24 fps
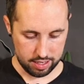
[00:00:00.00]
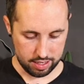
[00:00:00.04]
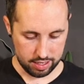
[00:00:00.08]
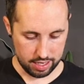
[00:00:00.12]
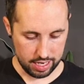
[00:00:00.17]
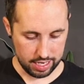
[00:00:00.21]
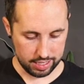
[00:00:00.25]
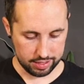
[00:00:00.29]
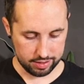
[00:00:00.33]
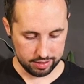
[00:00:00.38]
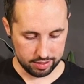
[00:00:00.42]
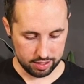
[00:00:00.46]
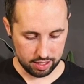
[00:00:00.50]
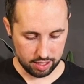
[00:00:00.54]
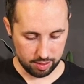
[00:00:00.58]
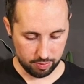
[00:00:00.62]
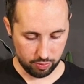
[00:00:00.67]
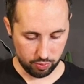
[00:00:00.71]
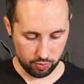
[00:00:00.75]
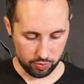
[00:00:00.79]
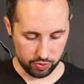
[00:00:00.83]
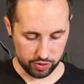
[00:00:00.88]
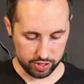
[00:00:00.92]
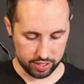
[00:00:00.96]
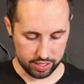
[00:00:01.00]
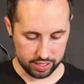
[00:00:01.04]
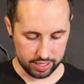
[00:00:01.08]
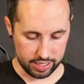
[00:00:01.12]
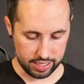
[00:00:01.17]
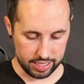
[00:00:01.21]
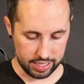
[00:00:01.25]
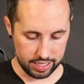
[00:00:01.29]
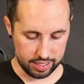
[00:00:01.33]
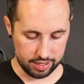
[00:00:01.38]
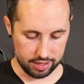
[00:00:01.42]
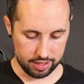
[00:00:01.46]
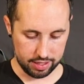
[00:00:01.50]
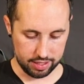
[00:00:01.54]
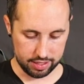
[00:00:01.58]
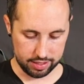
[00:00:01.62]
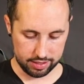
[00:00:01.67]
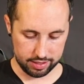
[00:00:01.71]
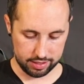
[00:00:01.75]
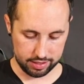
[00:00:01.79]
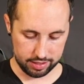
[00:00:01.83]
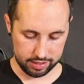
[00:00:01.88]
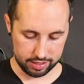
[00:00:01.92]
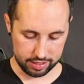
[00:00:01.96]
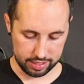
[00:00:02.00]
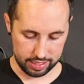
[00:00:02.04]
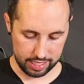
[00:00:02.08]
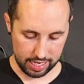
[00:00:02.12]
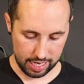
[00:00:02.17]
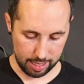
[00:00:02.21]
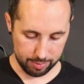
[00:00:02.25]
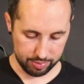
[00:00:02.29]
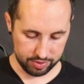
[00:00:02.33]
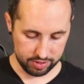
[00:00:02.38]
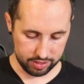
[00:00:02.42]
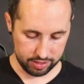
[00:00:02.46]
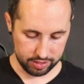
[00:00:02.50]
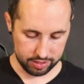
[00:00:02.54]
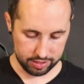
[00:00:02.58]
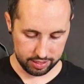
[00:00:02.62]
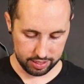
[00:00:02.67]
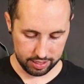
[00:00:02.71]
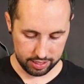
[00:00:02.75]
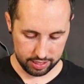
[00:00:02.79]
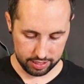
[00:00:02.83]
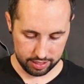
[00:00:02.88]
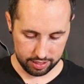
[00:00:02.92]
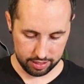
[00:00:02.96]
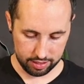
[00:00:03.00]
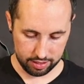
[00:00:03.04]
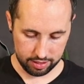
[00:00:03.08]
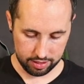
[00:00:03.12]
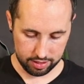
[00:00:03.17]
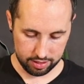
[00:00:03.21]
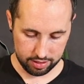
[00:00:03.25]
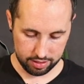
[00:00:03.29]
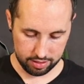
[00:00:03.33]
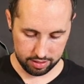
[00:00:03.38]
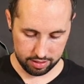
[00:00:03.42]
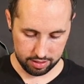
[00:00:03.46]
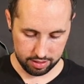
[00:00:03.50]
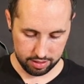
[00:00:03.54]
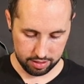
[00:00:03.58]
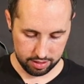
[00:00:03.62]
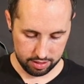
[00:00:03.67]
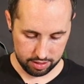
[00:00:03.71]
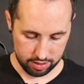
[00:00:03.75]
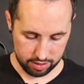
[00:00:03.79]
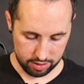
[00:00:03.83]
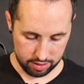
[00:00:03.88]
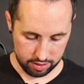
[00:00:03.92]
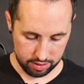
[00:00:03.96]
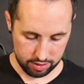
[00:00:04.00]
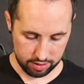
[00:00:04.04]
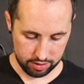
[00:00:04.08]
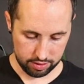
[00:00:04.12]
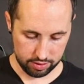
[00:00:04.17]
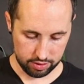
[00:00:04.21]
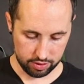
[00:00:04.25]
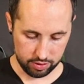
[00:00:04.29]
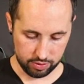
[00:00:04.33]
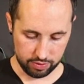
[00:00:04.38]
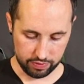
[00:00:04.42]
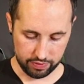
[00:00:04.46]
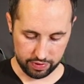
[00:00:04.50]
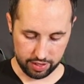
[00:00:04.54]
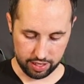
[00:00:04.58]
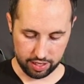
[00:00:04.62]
Next up, we're gonna get this syndapsis in. So we've